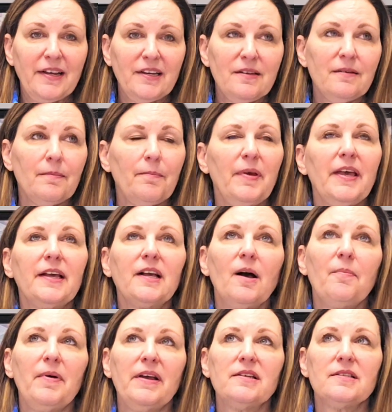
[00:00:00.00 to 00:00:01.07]
I didn't pick
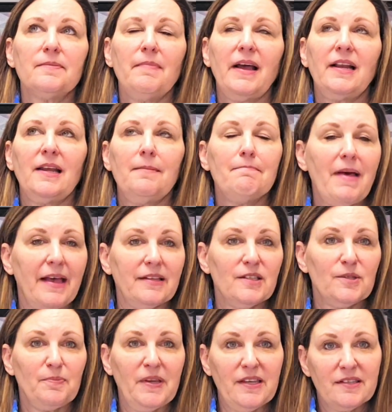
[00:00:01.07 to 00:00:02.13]
up as many
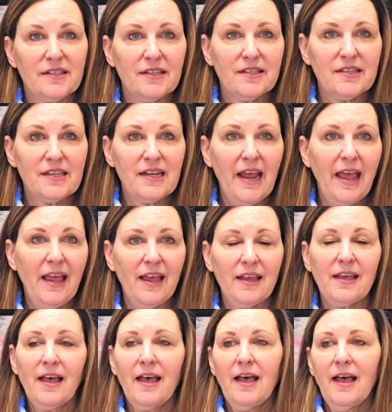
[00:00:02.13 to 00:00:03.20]
men's pieces
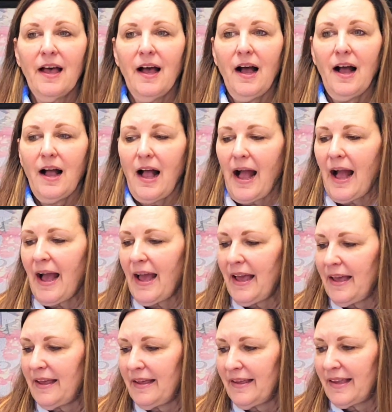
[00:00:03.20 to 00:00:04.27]
today.
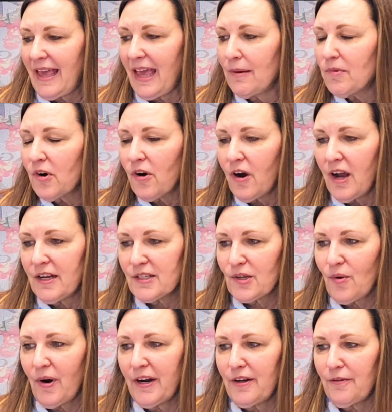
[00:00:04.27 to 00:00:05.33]
I came across
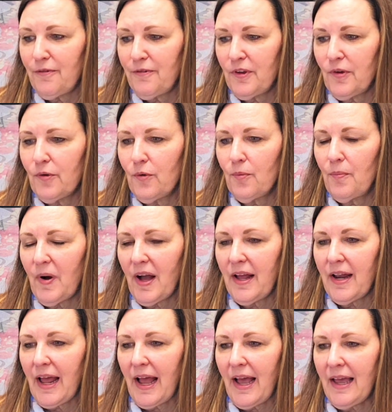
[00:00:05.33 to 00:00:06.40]
quite a few,
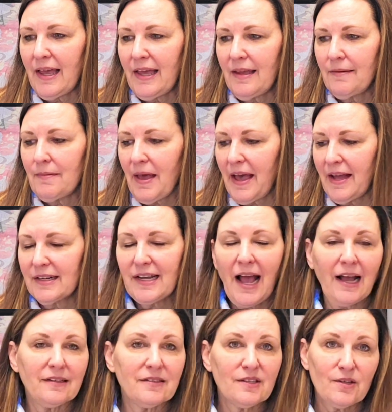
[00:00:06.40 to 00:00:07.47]
but I had
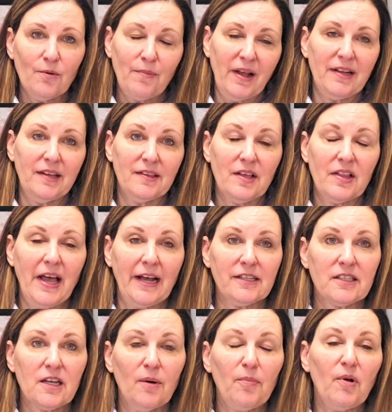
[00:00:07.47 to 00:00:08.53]
gotten so many in the
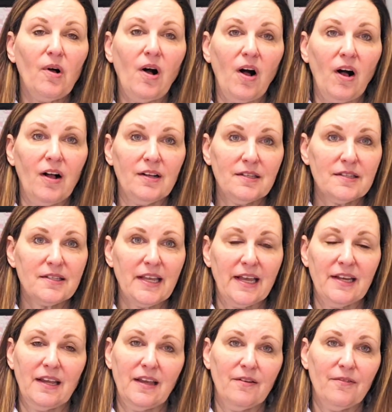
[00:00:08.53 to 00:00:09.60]
last couple hauls,
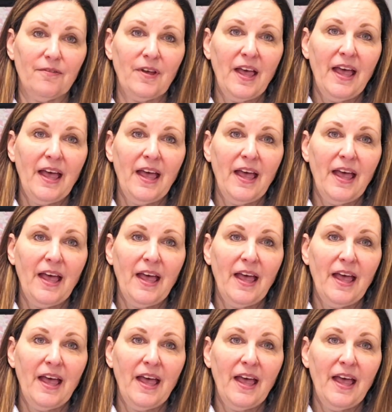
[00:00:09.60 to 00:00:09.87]
and if